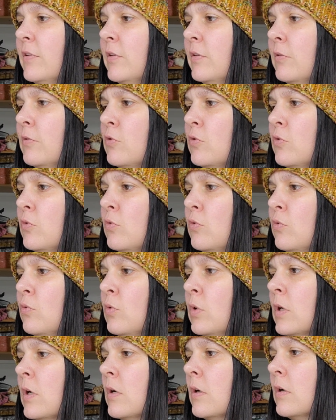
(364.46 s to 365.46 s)

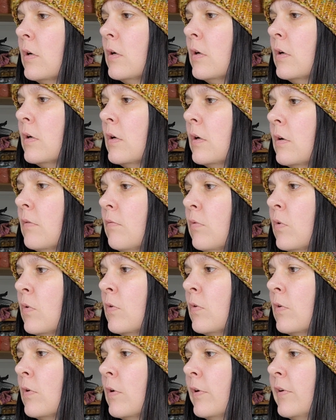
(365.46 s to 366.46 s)
two,
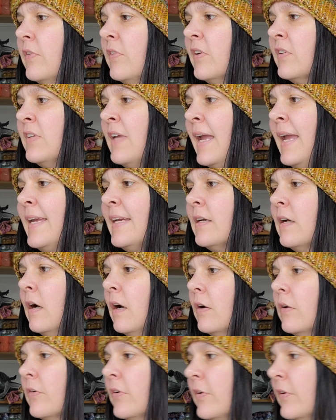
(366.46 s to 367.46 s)
four, six, eight
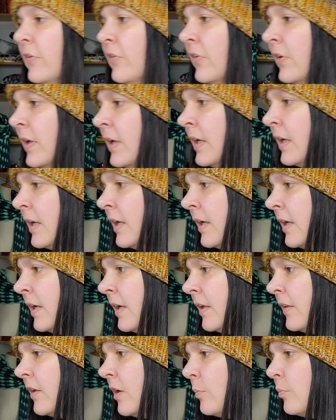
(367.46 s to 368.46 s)
colors.
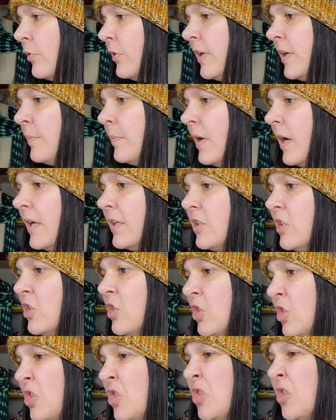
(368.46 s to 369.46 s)
They're pretty
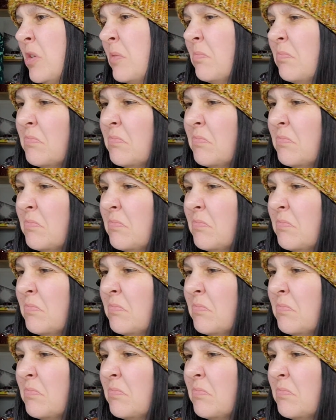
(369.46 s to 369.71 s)
much,